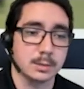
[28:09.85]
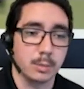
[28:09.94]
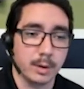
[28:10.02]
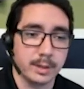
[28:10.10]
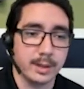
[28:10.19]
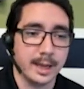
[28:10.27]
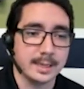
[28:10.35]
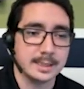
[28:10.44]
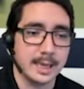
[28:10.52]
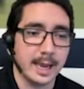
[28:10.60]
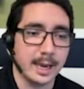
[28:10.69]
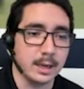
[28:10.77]
with
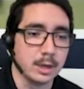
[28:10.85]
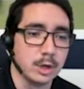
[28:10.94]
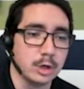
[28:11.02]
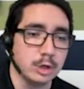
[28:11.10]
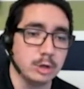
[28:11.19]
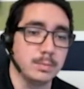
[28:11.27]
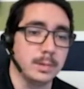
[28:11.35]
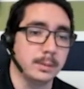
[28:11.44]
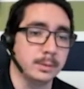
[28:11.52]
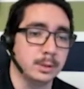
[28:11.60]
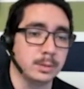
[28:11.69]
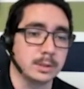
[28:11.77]
SA, you'd be
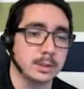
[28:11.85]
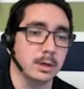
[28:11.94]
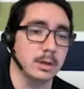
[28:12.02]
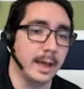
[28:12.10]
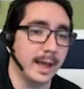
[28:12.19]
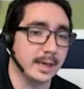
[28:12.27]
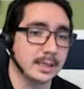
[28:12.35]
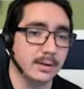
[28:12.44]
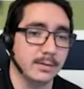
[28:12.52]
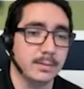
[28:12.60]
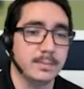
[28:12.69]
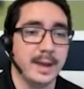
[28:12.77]
able to install
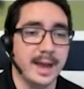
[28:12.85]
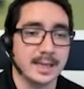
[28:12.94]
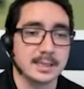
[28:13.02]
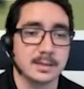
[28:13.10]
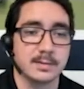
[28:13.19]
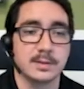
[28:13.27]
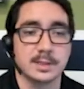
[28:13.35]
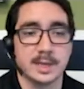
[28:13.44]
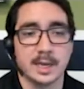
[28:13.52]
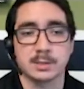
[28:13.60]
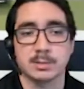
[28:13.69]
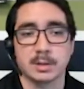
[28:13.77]
active, passive
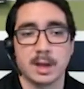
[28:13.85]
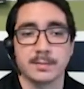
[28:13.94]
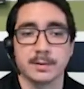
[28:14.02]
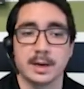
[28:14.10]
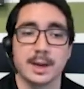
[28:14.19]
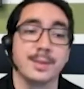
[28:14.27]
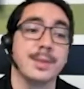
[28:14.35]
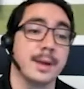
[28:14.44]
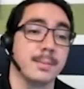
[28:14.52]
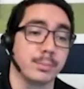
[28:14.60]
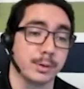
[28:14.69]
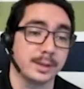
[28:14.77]
disaster recovery and
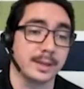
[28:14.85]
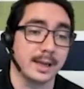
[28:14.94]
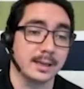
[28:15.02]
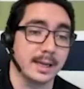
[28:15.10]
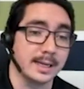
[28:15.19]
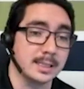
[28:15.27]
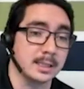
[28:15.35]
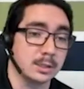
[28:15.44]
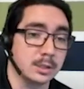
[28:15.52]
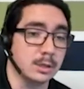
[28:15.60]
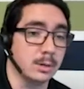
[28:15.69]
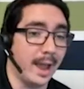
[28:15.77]
then bring that license
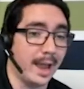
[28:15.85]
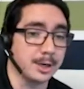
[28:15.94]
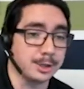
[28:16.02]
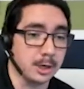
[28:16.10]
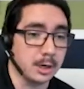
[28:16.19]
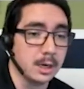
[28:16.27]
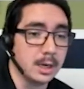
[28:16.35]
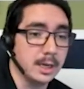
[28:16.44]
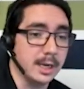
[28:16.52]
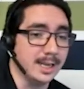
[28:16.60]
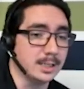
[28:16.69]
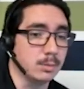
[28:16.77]
to Azure
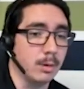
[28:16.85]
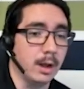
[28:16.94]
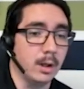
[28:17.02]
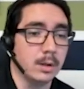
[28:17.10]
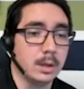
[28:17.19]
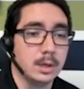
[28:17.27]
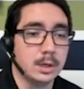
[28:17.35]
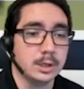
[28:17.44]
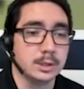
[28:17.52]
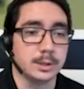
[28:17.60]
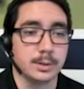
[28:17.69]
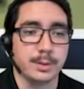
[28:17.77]
as well.
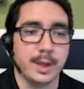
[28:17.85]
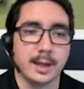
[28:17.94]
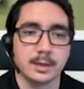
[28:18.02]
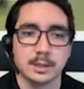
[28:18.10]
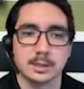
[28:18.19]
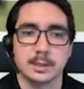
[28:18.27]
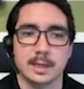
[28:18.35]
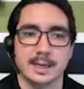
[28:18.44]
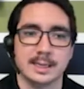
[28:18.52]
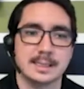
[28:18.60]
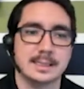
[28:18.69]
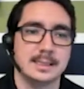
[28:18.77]
So that just
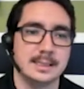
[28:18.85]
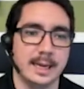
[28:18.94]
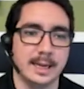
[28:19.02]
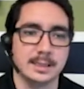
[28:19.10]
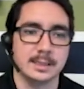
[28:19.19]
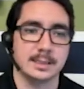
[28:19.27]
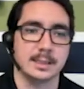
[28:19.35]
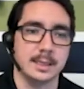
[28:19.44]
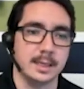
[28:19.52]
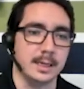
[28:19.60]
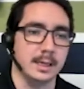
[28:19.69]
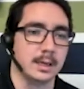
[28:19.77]
extends
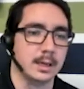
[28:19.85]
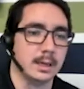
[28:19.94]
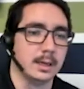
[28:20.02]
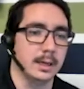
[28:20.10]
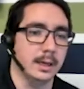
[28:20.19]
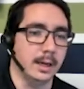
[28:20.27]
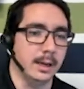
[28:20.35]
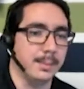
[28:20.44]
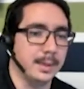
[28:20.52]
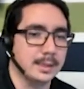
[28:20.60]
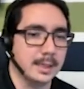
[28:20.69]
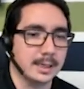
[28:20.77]

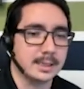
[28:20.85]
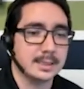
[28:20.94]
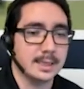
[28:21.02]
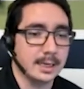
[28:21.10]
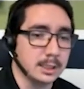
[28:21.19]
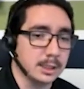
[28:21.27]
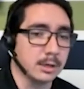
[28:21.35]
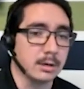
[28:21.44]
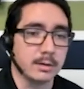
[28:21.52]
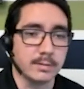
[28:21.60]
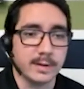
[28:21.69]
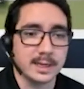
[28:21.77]
basically extends your
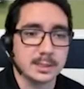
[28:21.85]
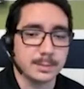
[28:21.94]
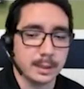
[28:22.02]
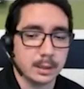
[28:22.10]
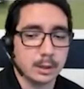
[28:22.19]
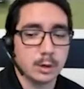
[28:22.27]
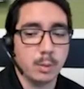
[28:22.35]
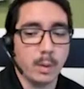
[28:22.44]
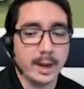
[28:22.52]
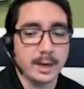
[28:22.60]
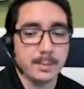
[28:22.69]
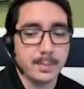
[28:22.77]
investment
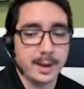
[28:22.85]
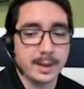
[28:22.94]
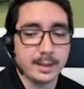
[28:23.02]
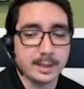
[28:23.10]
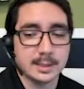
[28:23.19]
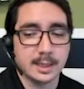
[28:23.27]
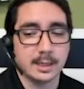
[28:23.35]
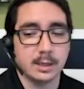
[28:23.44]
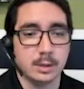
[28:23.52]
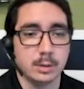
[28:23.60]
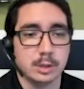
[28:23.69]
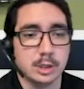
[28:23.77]
quite a bit. That's a
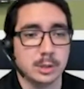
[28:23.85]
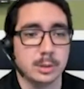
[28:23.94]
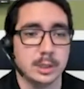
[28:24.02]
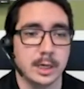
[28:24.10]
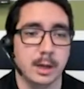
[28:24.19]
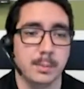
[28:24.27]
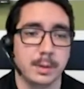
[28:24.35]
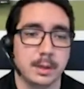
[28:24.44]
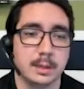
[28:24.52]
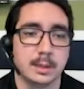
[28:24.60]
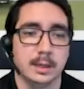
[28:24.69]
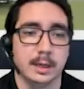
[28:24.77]
huge help.
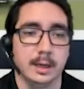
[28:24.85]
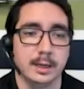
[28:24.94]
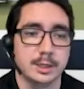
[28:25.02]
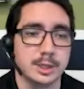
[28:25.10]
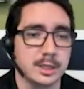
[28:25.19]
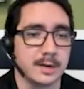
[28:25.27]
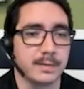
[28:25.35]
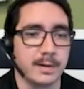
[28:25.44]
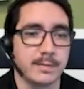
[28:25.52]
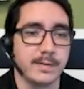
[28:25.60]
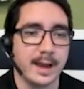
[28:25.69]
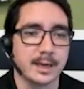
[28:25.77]
It should
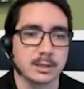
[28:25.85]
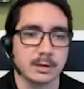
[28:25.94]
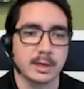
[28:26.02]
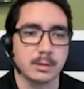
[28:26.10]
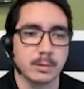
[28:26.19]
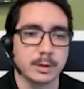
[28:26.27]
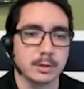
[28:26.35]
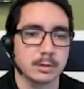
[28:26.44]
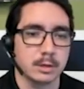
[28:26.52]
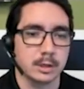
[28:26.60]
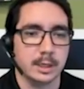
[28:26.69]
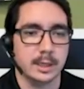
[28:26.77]
definitely factor in when you're
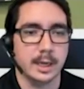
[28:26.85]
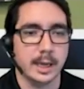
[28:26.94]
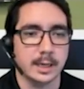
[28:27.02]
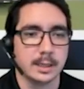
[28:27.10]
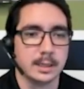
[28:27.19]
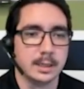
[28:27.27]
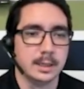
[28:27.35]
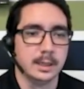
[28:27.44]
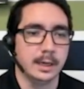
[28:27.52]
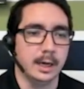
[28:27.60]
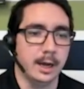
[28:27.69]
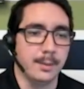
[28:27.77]
looking at
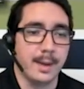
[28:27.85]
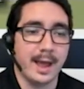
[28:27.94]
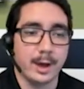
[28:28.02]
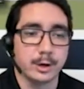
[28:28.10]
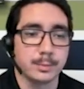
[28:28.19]
how to